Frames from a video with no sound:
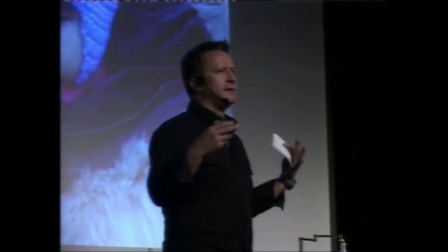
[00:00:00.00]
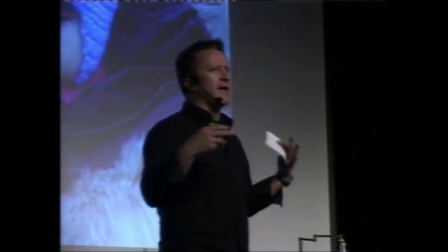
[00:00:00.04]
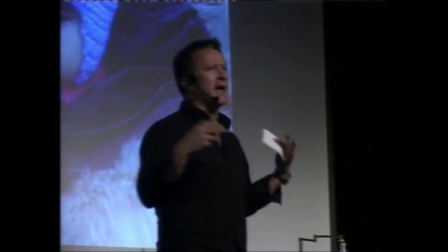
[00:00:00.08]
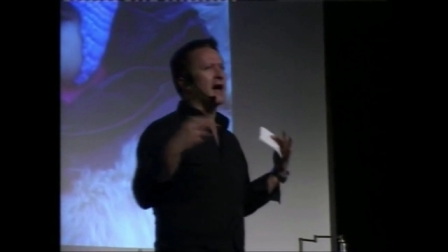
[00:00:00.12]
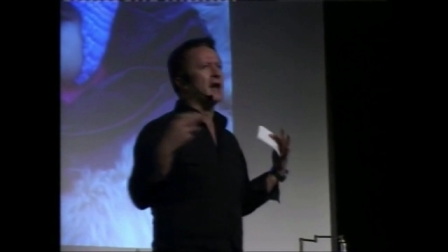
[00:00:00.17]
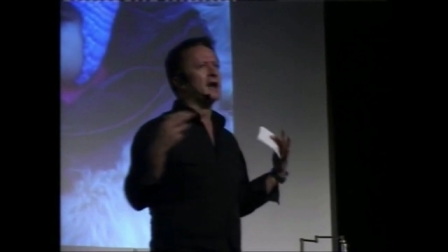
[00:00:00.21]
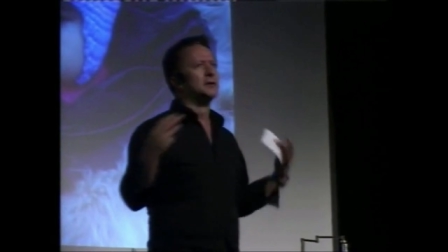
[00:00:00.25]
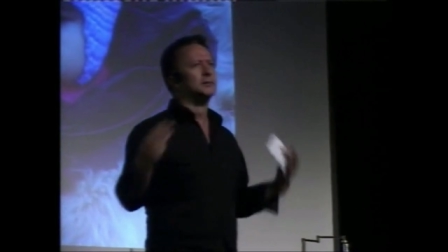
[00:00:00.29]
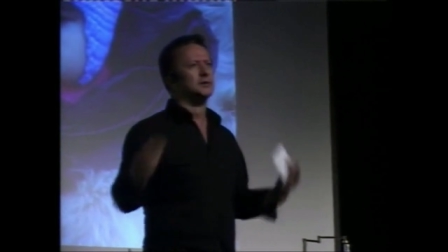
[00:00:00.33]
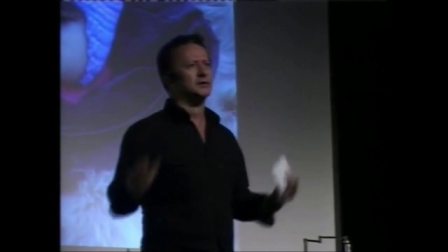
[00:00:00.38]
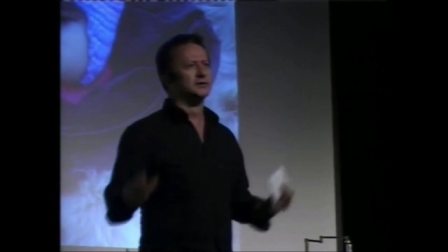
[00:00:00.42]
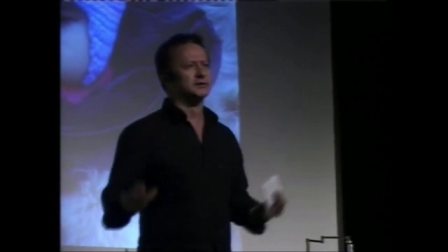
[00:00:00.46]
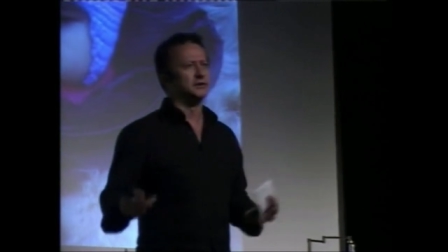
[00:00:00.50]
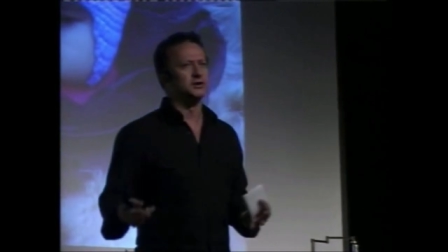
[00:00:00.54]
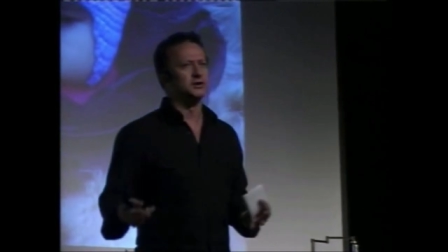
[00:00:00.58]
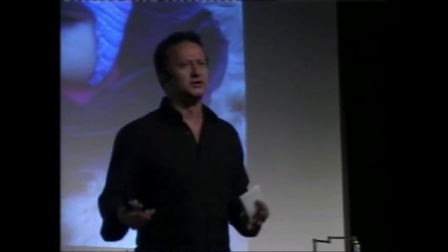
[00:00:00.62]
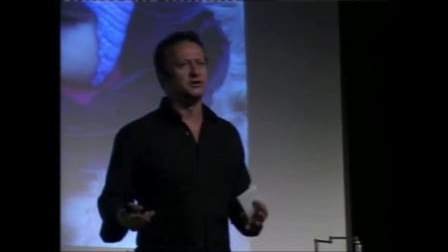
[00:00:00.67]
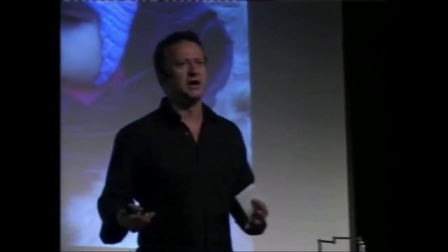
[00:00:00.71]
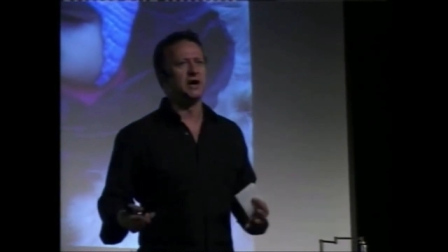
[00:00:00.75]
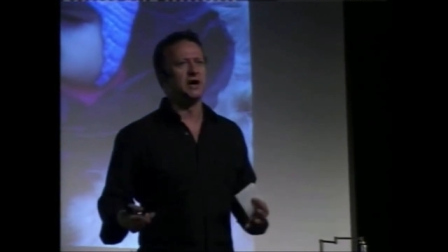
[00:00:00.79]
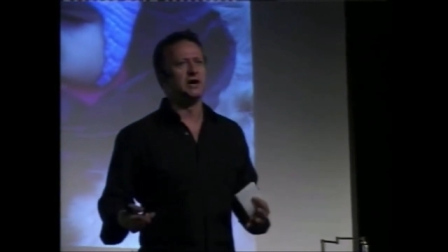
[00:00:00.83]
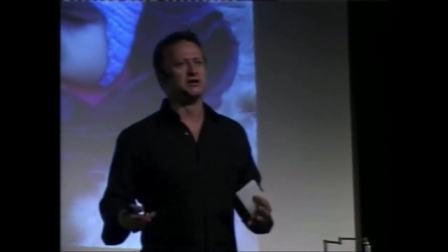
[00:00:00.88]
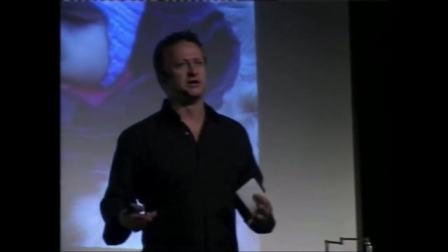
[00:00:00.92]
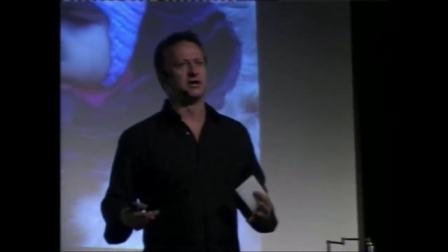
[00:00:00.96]
the animals are
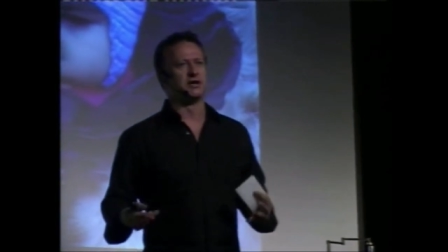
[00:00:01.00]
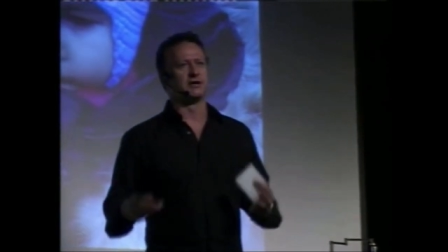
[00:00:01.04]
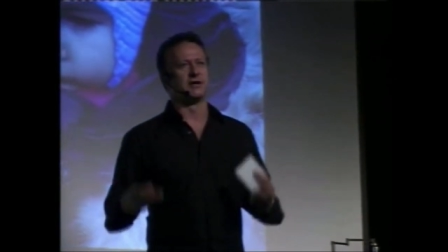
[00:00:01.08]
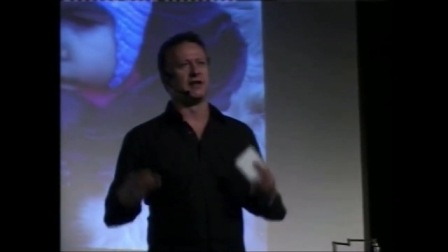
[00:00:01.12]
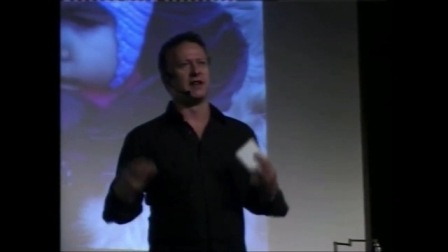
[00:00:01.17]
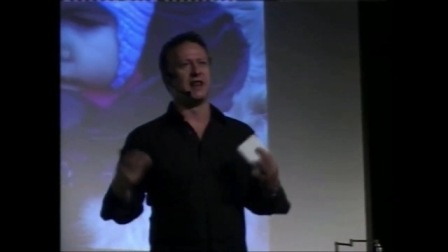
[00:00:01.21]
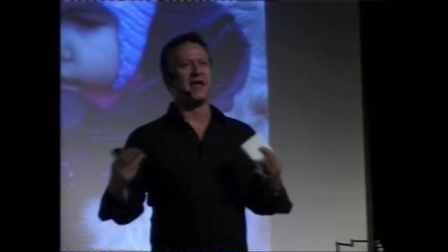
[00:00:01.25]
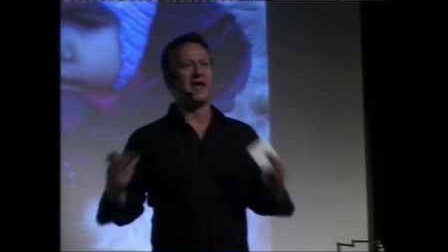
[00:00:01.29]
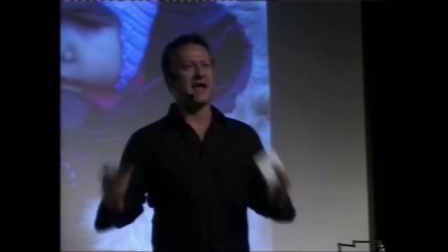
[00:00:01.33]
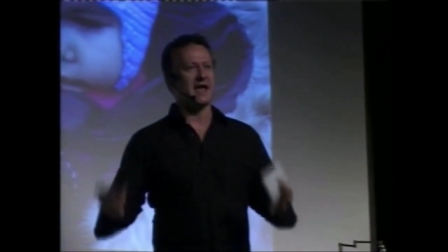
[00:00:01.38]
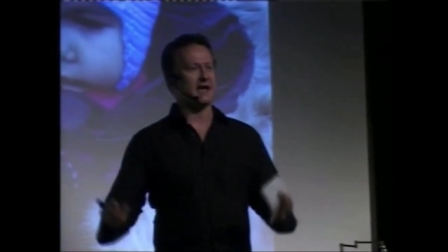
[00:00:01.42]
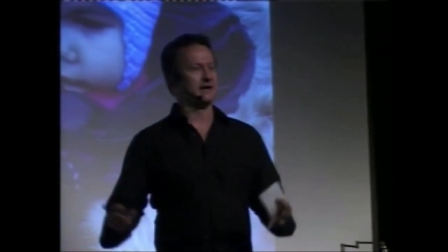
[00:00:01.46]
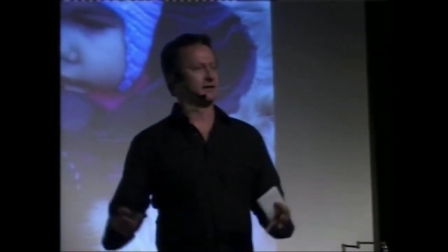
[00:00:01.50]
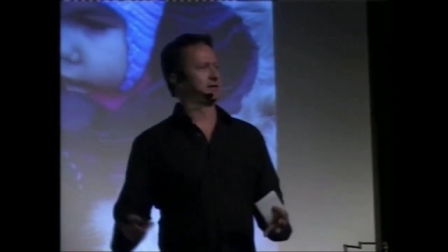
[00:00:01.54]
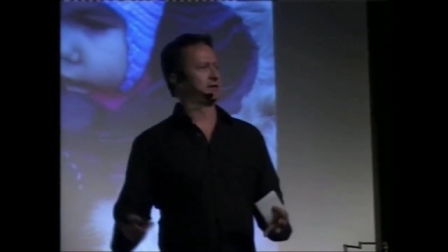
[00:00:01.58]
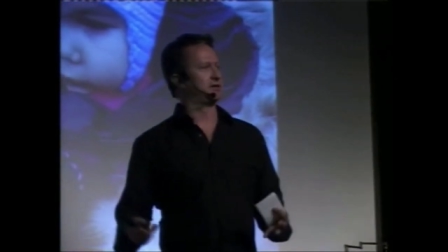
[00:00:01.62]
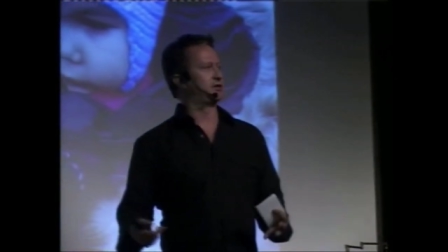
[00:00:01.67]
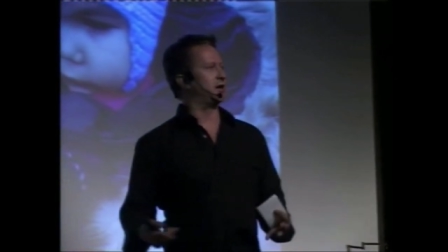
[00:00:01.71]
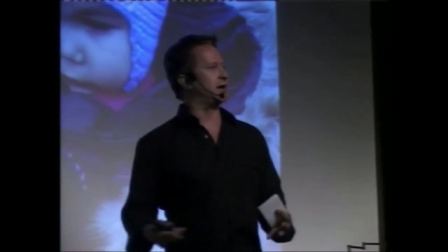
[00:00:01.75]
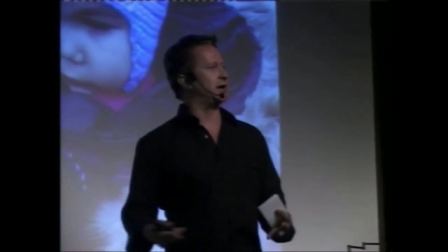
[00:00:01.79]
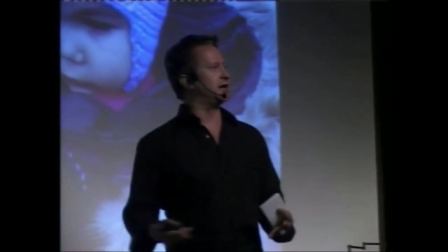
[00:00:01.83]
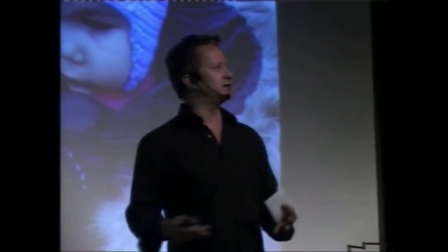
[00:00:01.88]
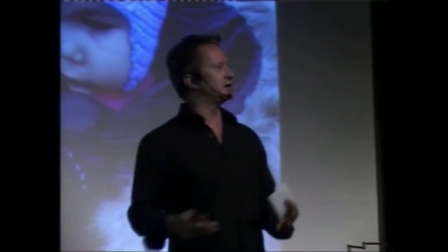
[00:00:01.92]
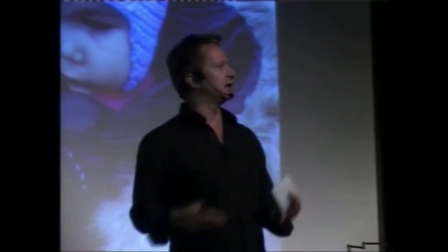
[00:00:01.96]
changing, the land
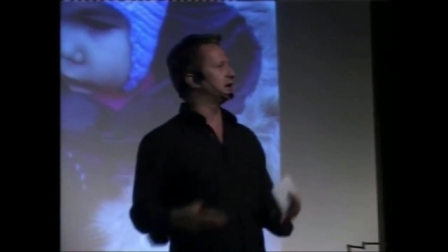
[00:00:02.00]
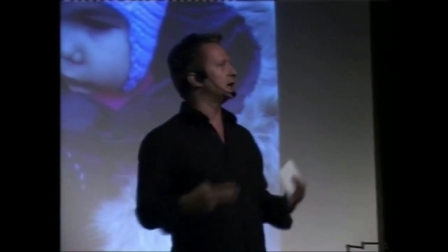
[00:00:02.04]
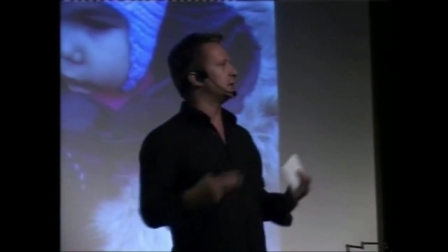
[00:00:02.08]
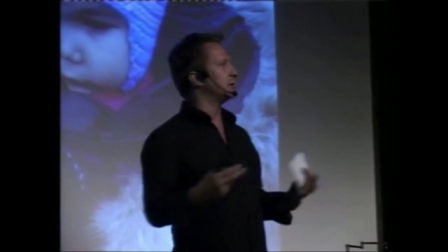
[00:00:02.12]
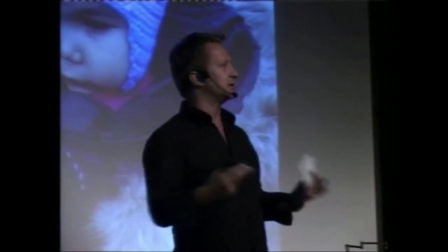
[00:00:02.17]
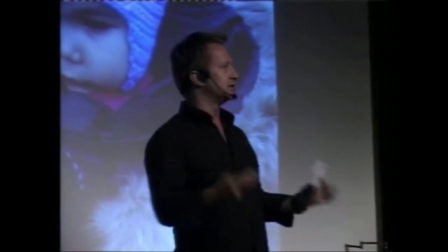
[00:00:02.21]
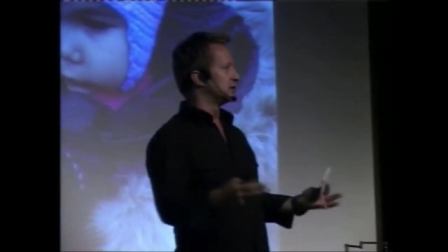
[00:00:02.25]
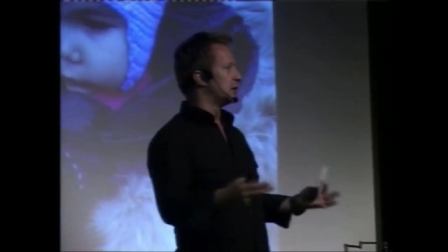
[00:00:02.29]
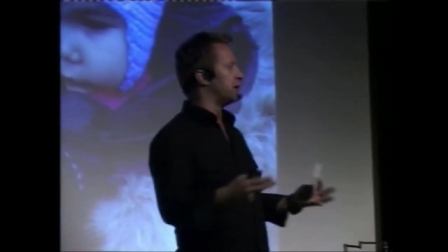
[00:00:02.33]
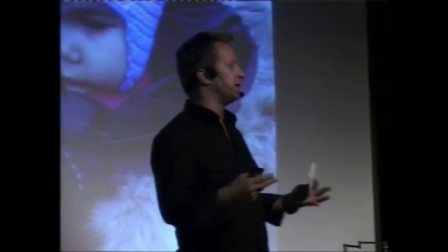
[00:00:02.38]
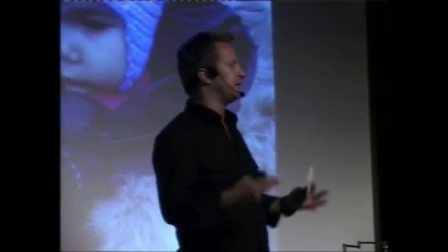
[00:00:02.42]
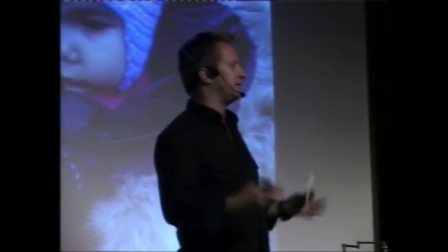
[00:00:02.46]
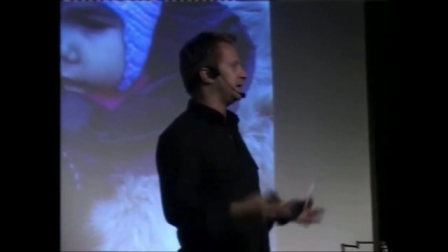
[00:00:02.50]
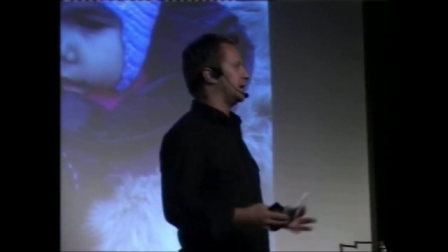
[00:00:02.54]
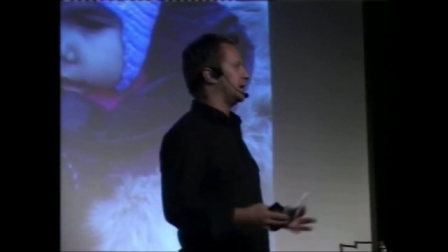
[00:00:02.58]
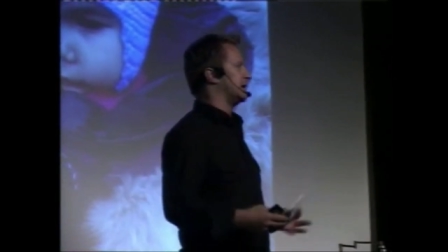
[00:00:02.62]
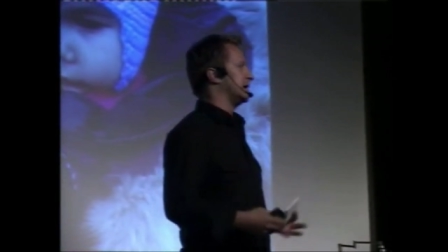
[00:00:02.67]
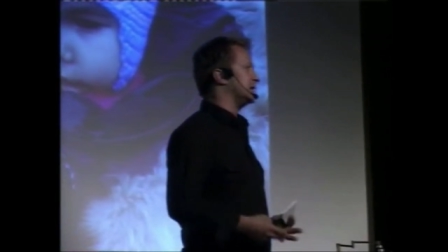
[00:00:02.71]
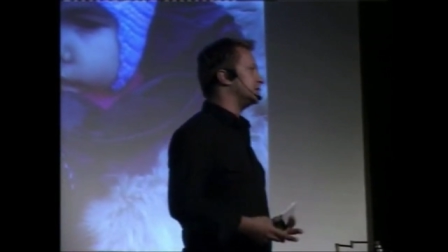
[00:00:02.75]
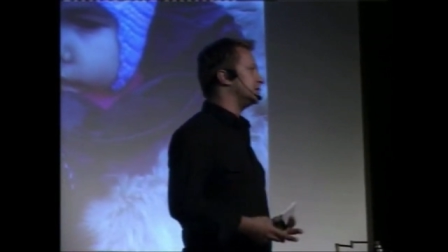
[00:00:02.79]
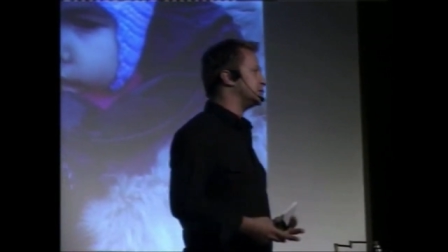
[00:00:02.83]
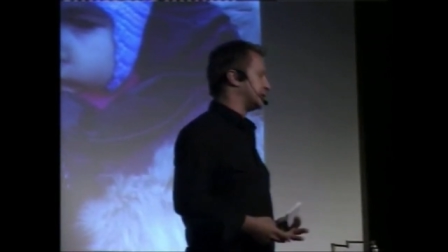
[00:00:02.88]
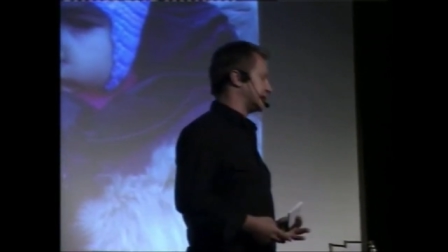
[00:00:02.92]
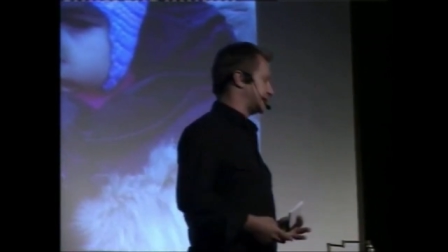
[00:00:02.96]
is changing, and it was all
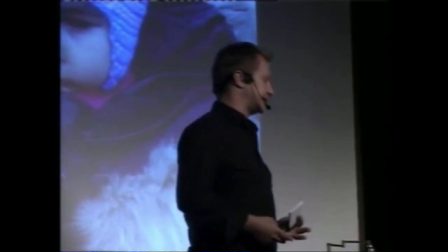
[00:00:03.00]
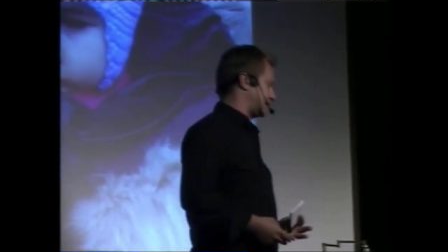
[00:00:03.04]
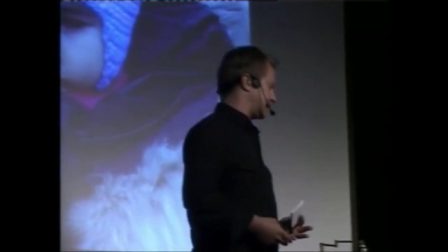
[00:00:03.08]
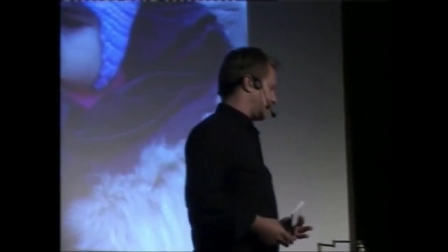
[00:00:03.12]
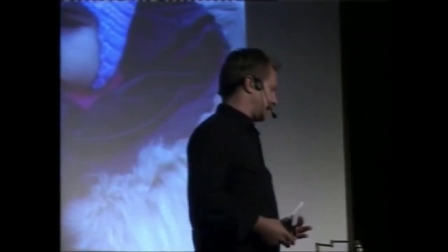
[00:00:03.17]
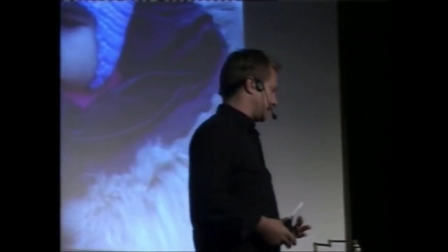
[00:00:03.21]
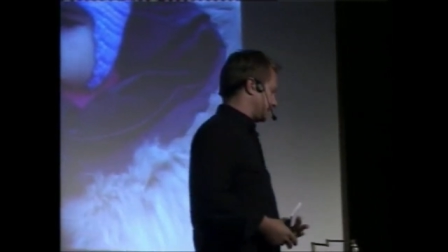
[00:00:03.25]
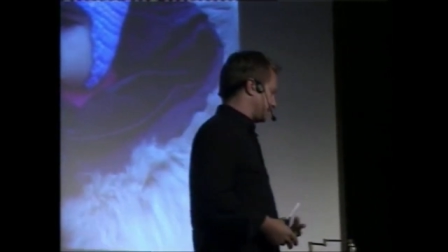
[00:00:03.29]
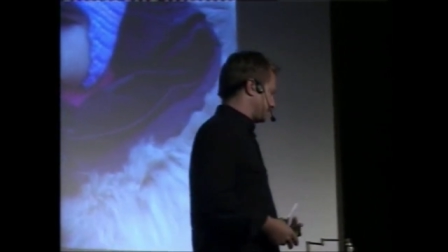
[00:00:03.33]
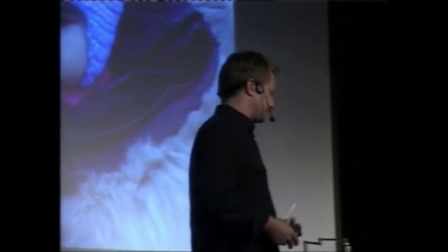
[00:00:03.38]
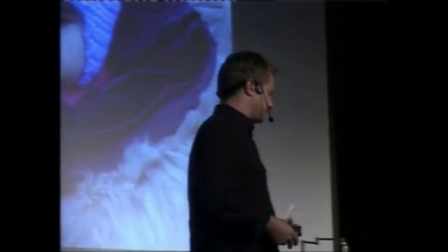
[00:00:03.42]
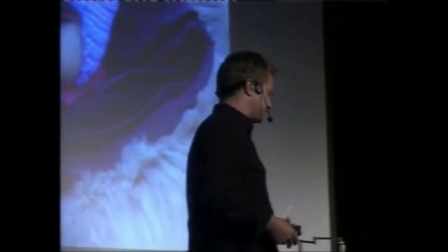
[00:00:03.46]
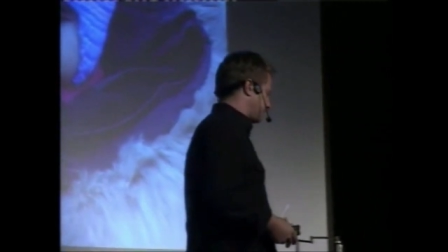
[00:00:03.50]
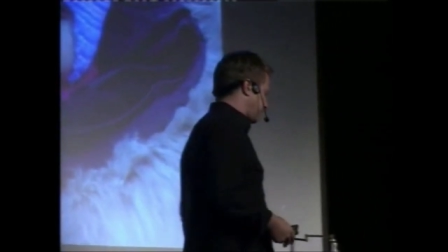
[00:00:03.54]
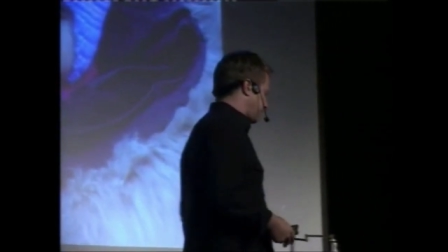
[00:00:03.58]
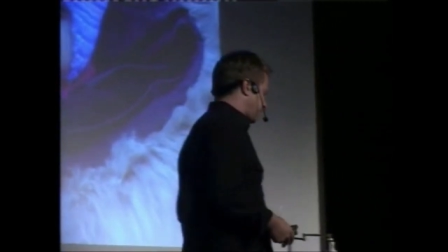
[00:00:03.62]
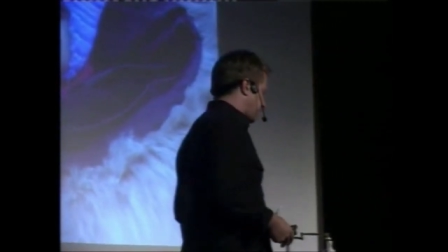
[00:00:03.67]
very interesting.